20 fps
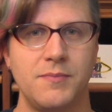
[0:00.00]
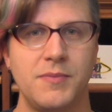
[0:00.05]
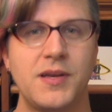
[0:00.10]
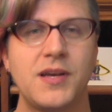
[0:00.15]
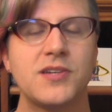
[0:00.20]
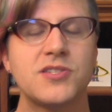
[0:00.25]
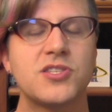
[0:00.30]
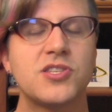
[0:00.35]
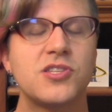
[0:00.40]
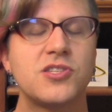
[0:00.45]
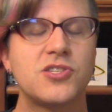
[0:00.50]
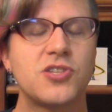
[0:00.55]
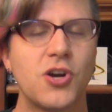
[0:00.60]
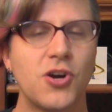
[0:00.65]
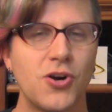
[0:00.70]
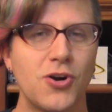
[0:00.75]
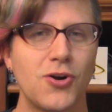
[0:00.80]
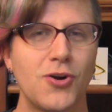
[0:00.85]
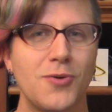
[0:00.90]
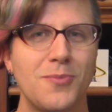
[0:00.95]
because the
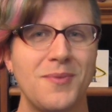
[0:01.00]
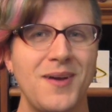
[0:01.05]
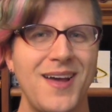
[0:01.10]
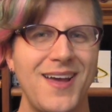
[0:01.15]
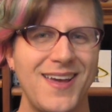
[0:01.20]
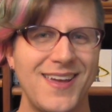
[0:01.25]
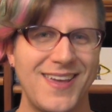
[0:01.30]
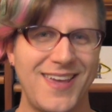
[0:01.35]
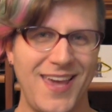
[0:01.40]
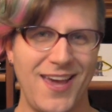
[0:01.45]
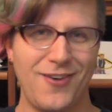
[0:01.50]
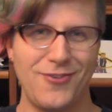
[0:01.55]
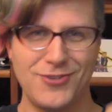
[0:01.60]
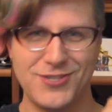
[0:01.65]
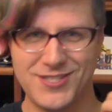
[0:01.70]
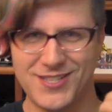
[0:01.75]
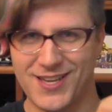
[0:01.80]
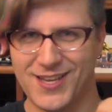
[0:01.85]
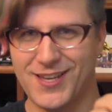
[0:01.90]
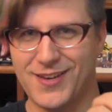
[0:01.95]
term
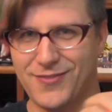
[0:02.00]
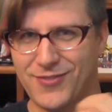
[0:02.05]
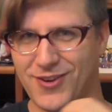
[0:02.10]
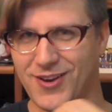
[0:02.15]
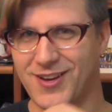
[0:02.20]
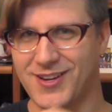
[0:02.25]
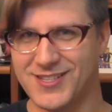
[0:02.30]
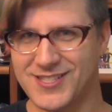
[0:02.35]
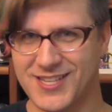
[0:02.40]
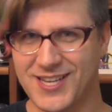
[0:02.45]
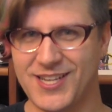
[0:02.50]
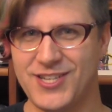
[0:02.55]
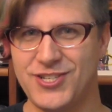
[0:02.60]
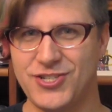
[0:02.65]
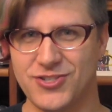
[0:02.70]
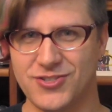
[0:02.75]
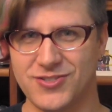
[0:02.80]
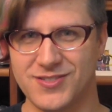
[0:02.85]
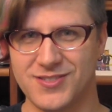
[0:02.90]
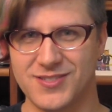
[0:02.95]
carries negative
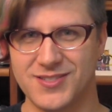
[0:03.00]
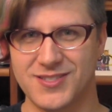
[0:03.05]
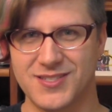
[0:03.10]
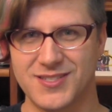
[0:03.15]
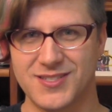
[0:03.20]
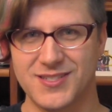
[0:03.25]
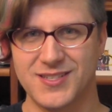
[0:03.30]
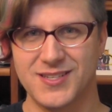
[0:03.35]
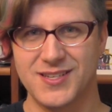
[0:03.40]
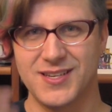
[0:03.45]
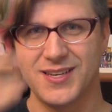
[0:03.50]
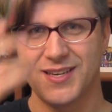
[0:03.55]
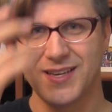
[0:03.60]
connotations.